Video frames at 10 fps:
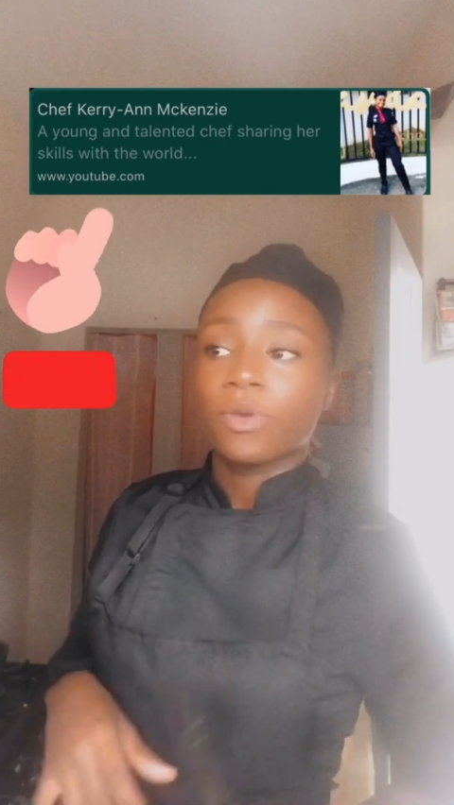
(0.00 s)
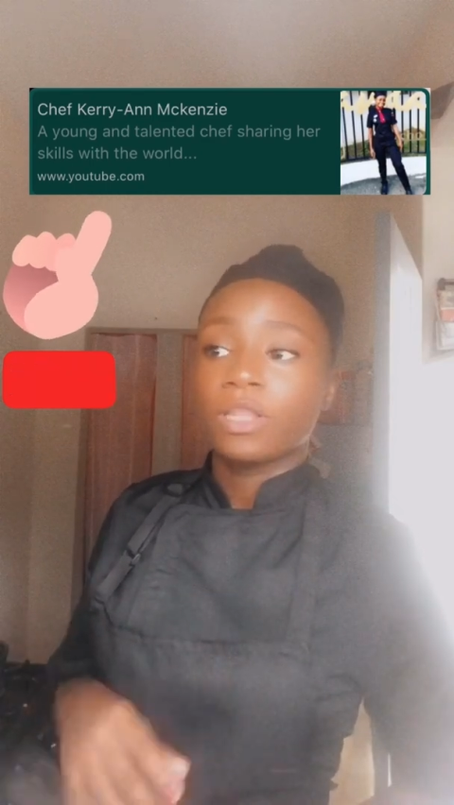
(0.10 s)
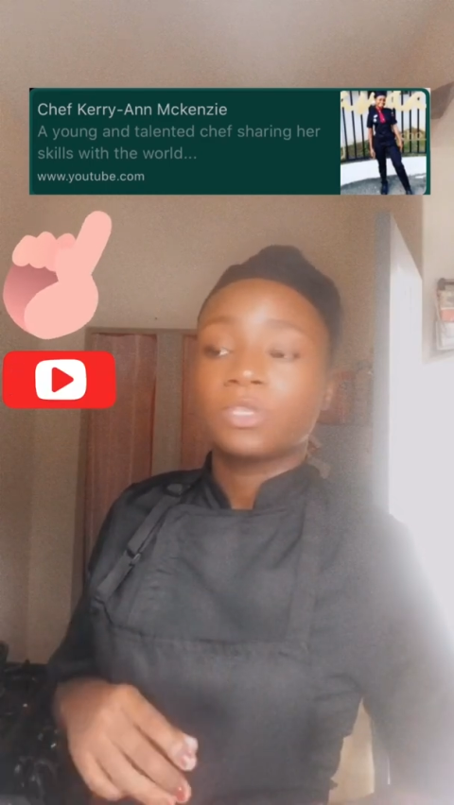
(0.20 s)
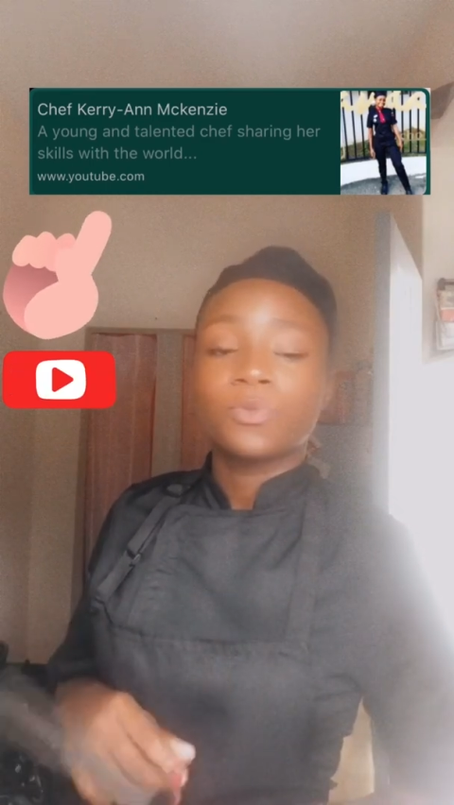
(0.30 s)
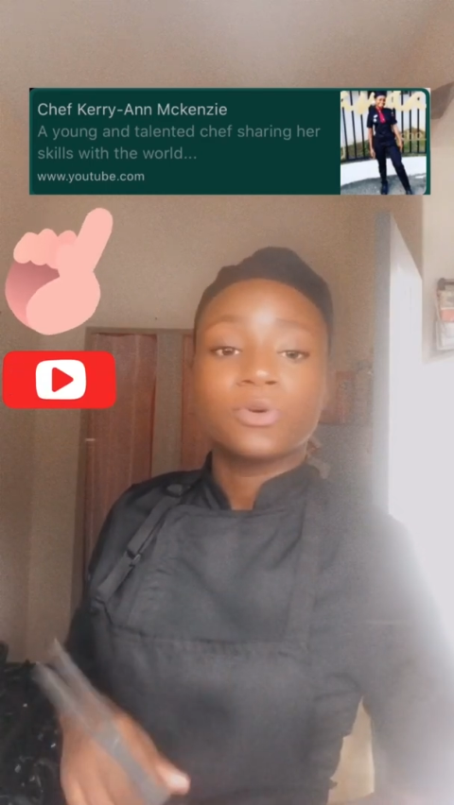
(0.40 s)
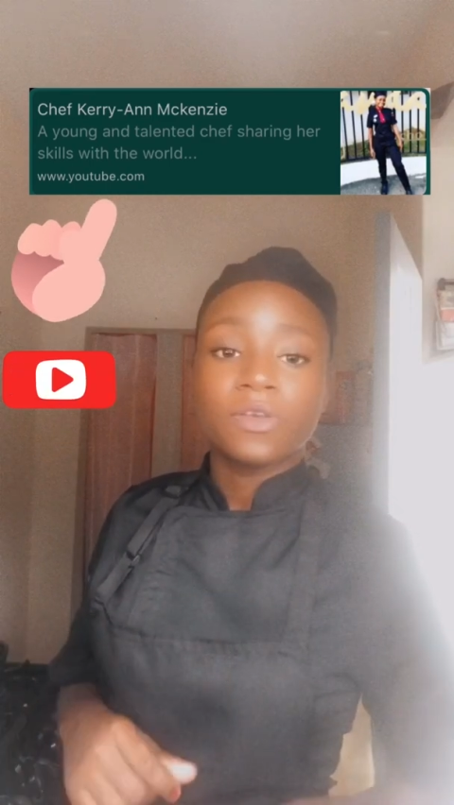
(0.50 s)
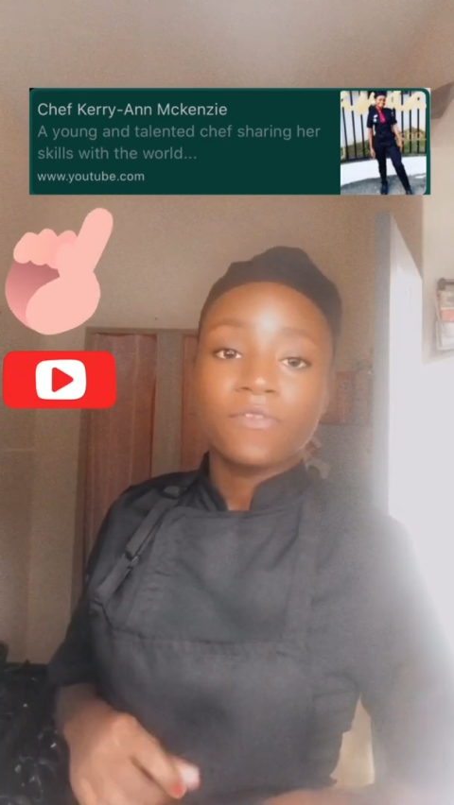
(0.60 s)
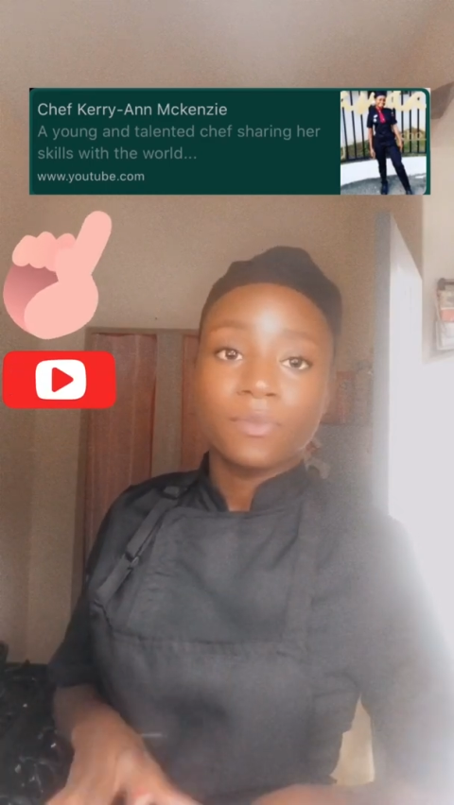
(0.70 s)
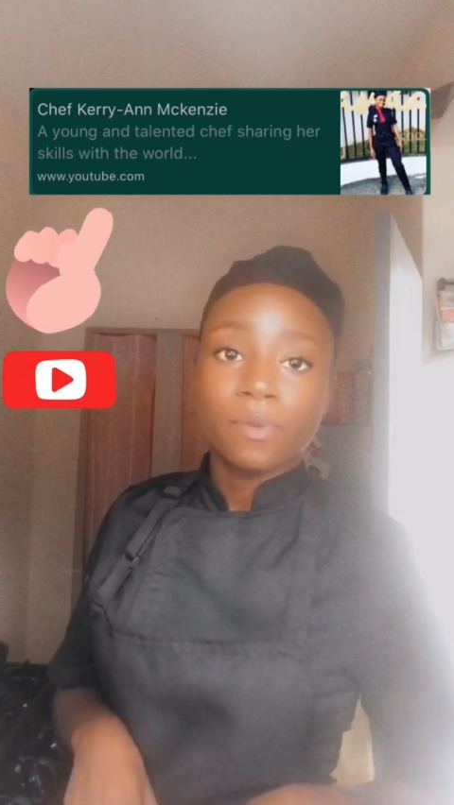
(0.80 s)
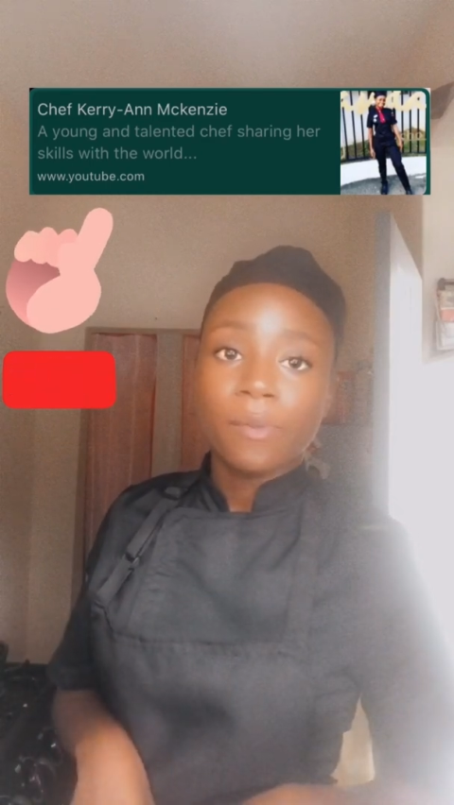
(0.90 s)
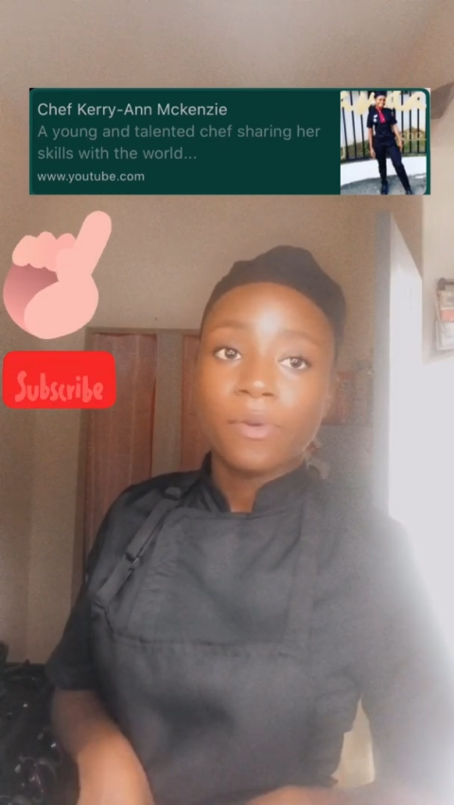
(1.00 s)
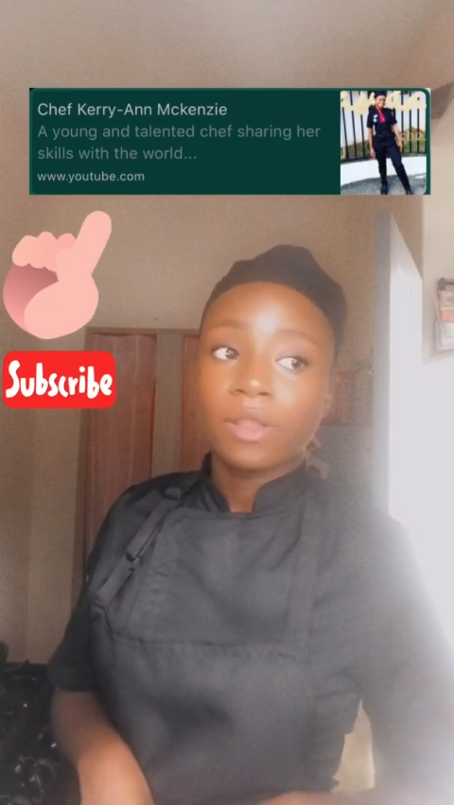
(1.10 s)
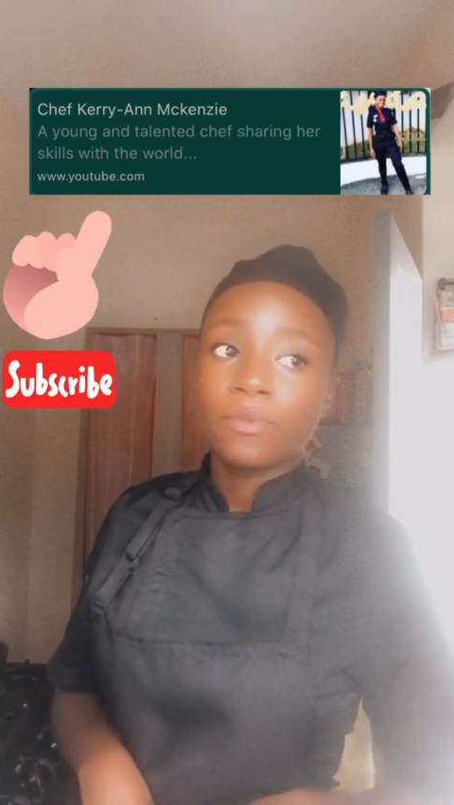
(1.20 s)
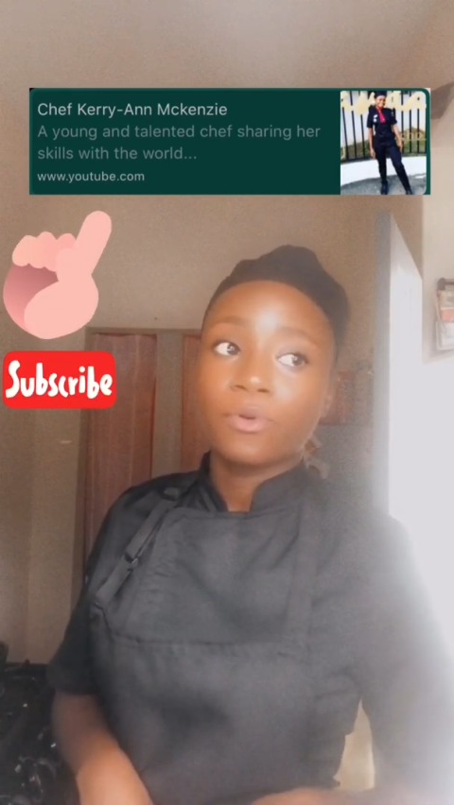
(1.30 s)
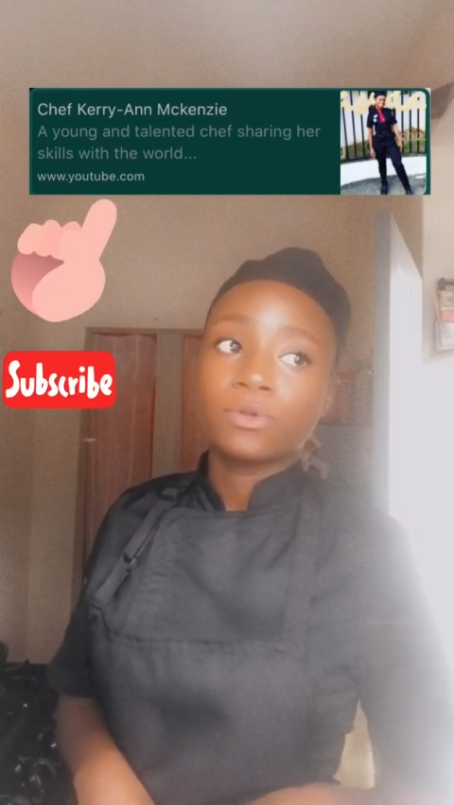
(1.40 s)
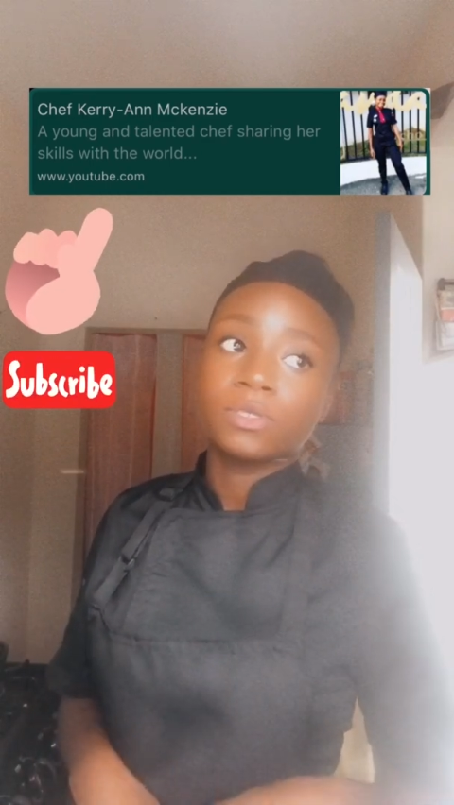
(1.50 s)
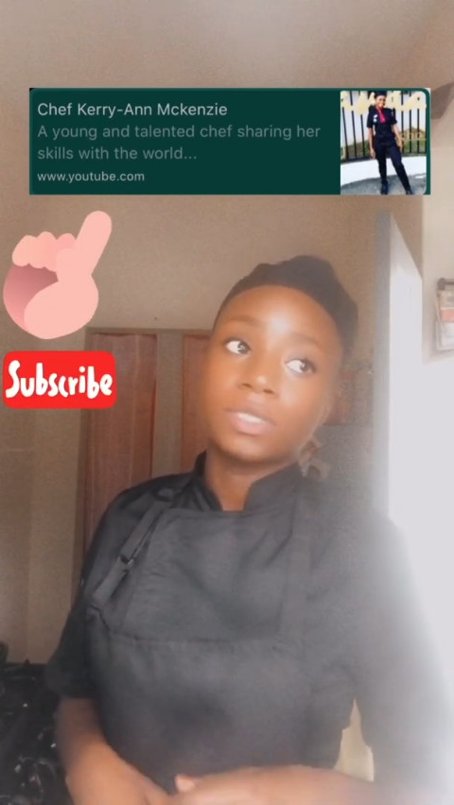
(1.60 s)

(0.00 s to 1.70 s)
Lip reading: Dispose of it properly, most